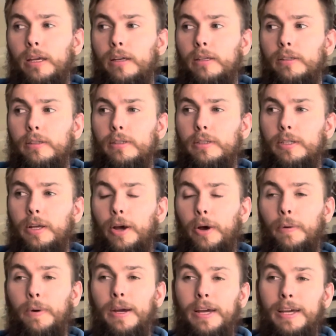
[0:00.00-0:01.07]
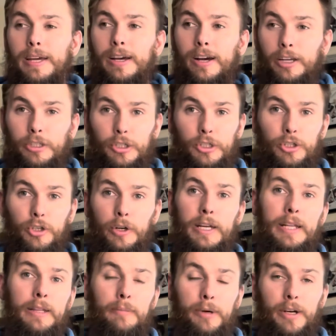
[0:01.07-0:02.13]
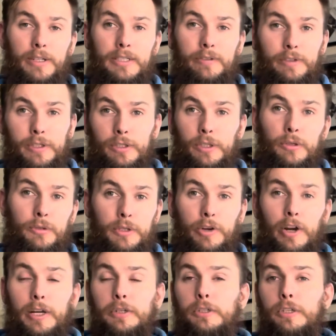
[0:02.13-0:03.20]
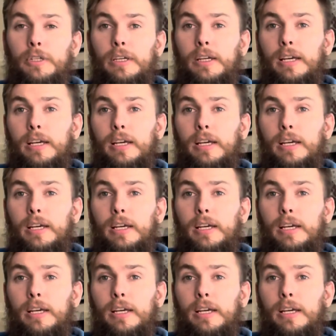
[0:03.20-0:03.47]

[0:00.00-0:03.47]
So I just chuck it in the box if it's too scratched,